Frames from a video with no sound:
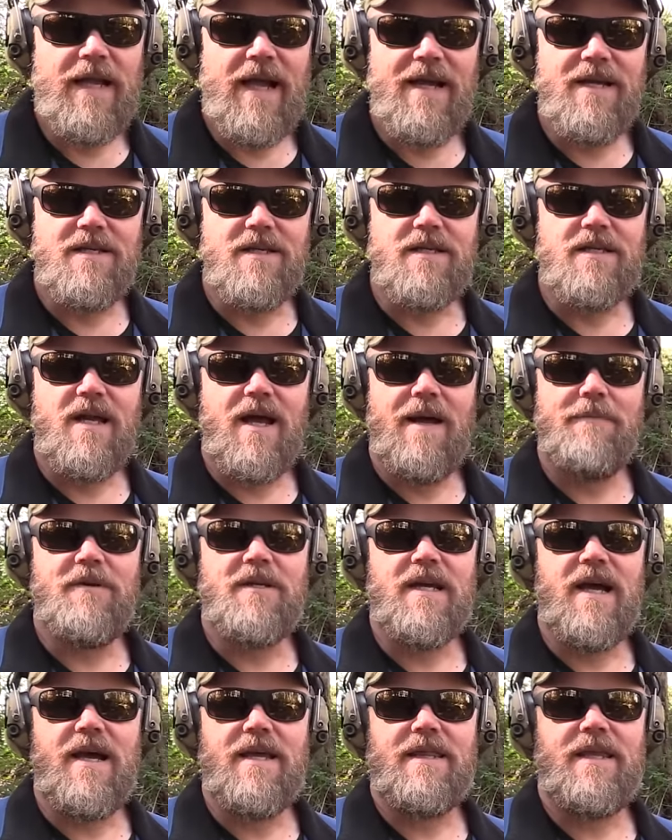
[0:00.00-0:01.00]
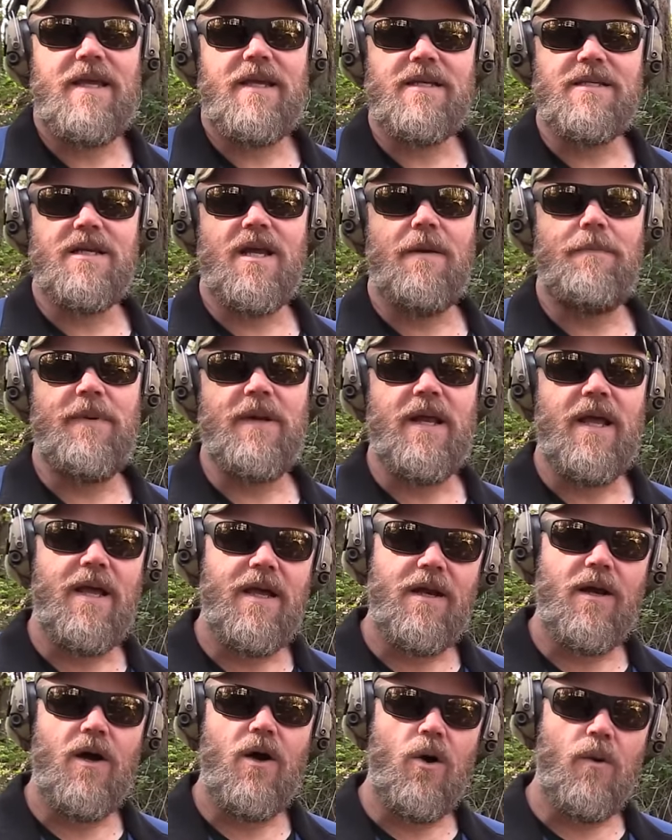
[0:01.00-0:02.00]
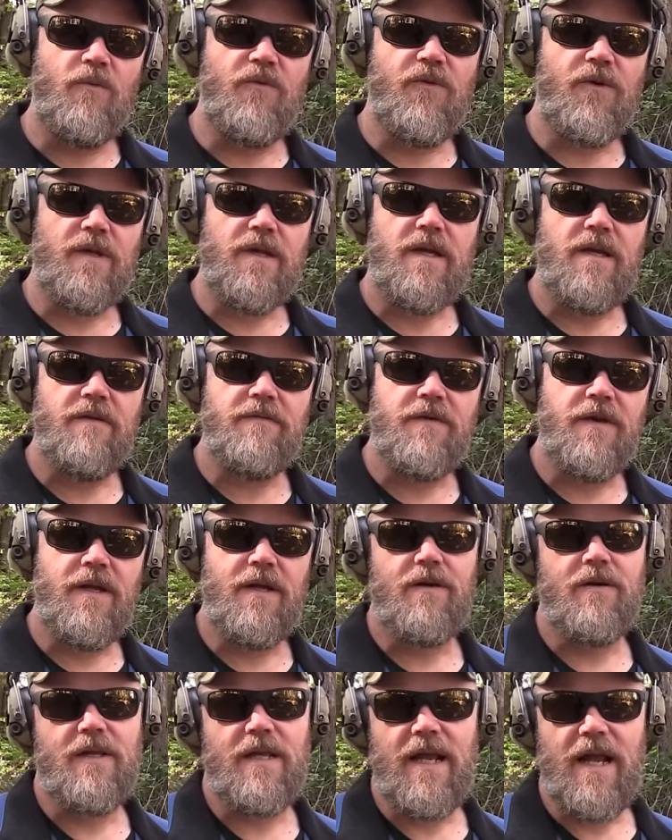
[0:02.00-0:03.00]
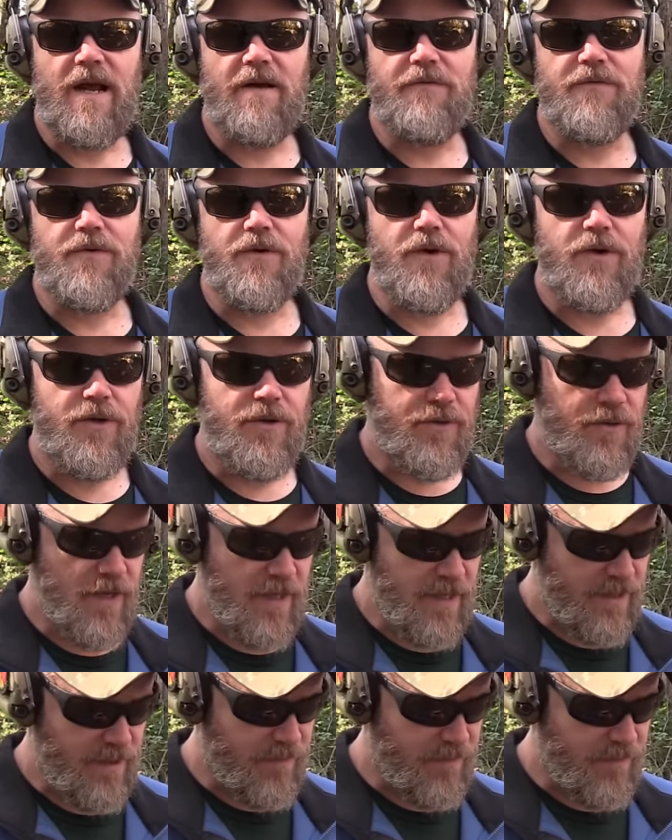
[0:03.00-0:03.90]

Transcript: guys, it's time to tie things up and head home for the evening or the afternoon.